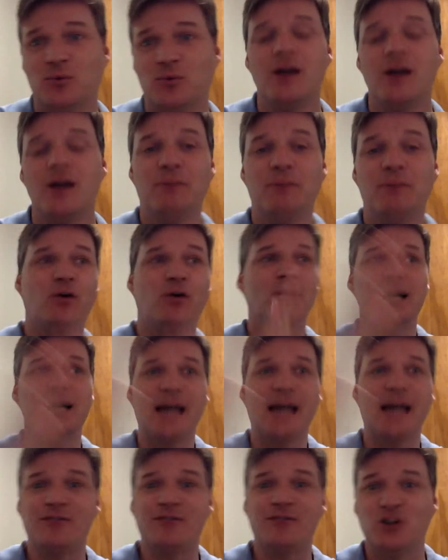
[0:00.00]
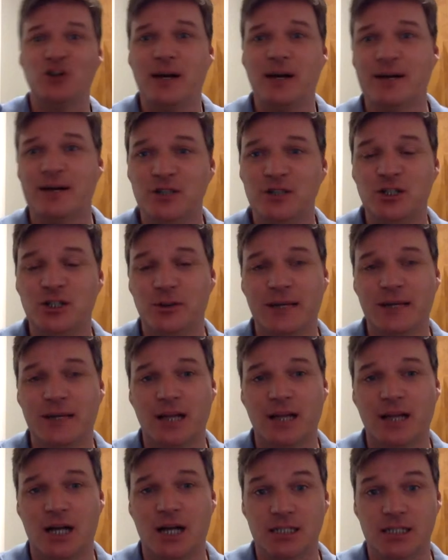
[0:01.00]
before and after whatever we're doing
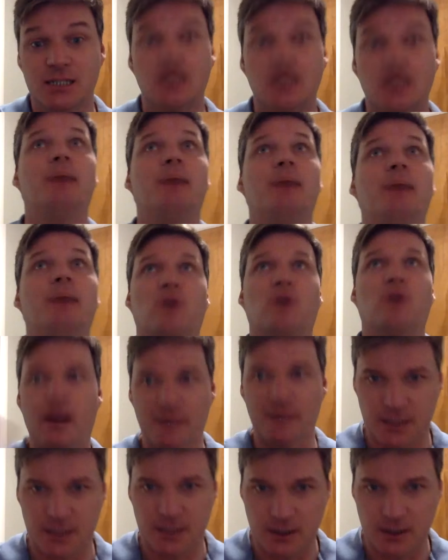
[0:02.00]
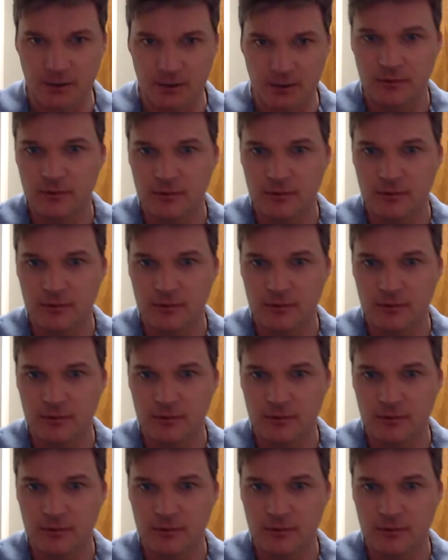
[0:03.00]
launches. I promise you.